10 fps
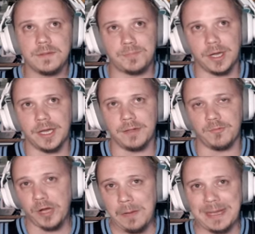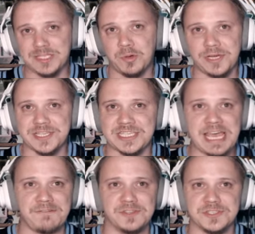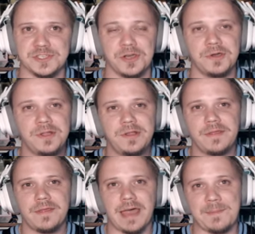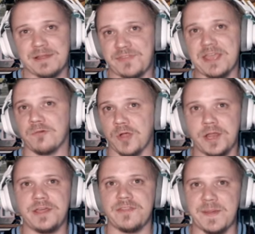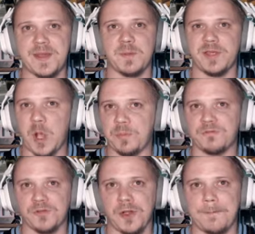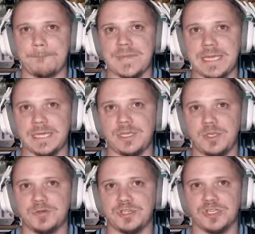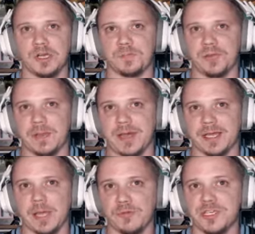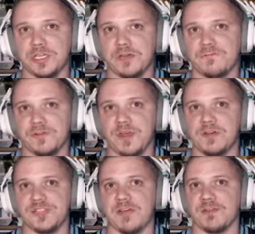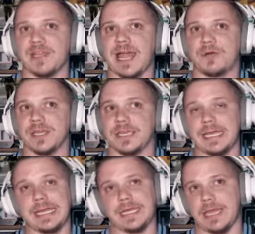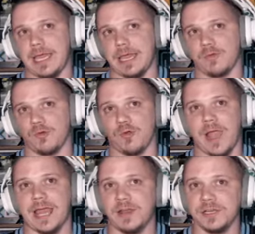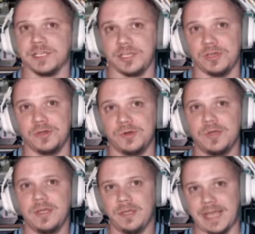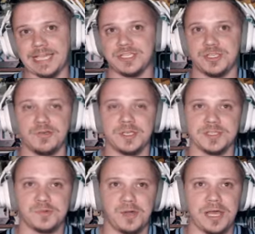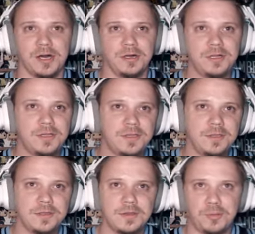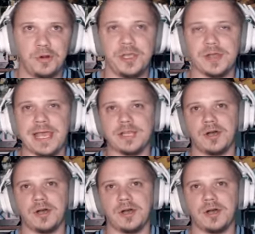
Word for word: but we're up by 27. So, I mean, if they run it, they better be open for a big, huge chunk play. Montgomery's good for those every now and again, and right on cue. Nice juke as well. Poyer had